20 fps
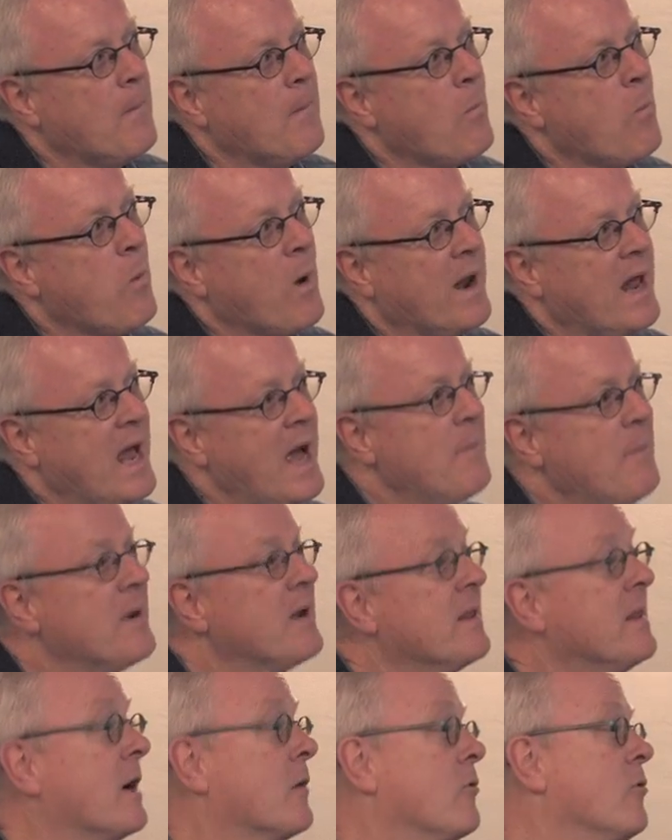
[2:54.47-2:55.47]
What happened
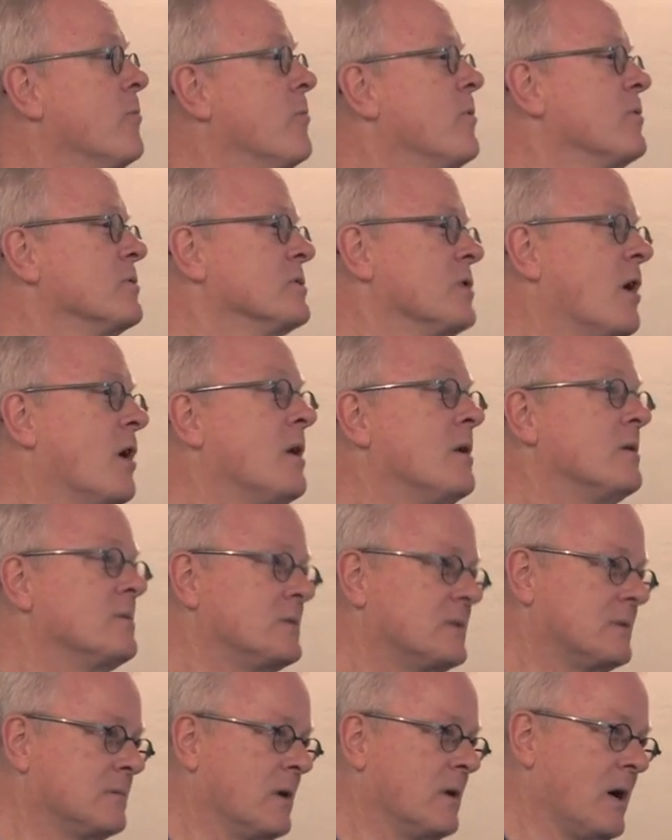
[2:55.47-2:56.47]
in that group, it was all
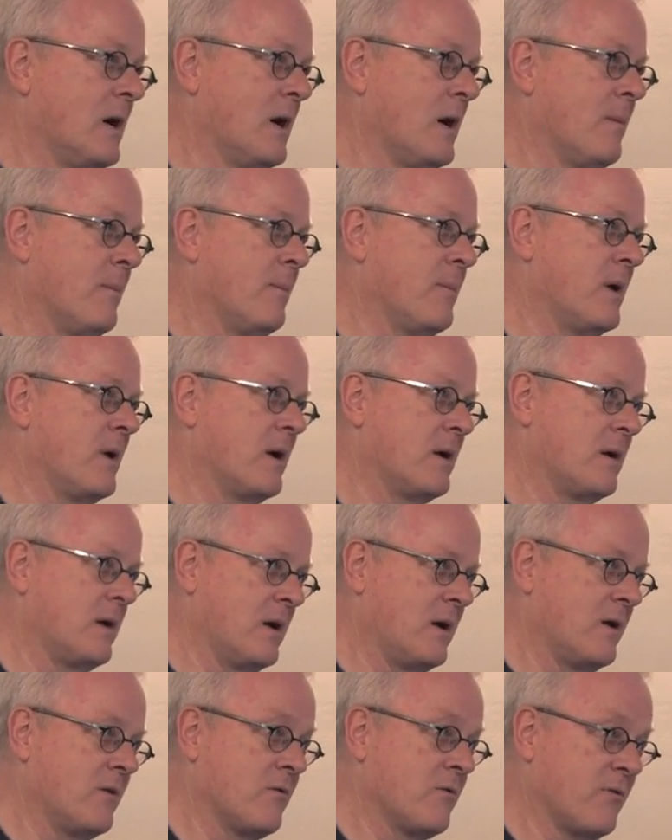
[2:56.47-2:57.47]

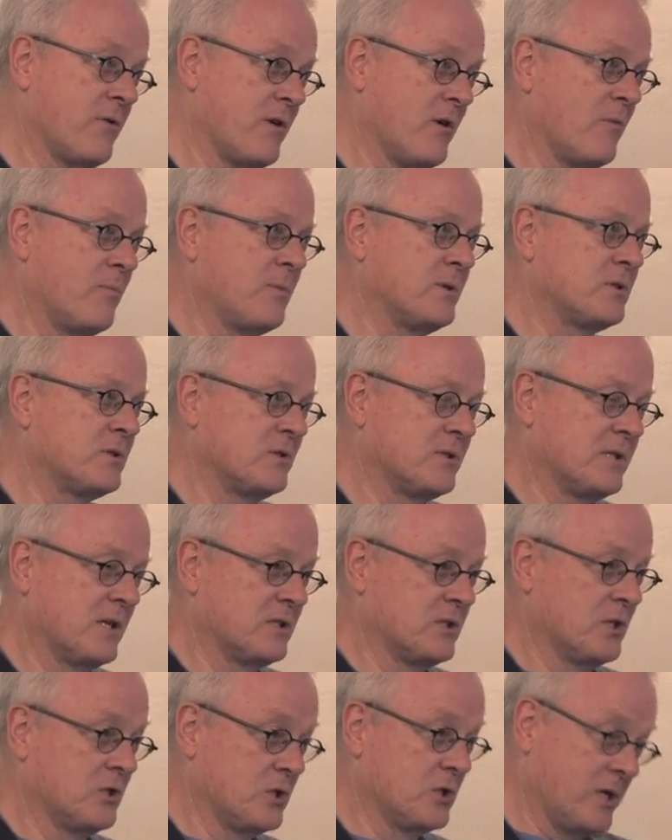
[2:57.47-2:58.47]
either therapists or
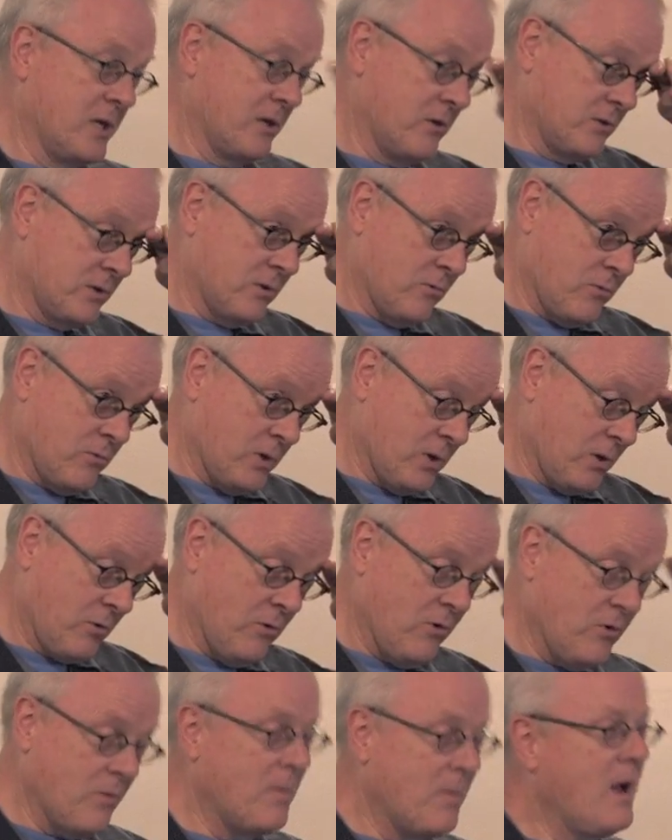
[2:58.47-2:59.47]
sex educators that were in the
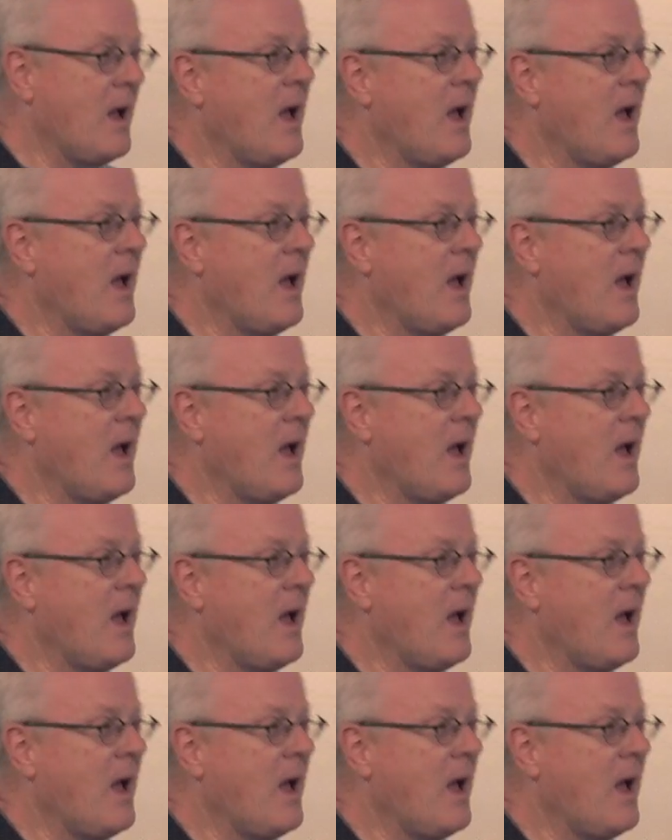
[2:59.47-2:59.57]
group,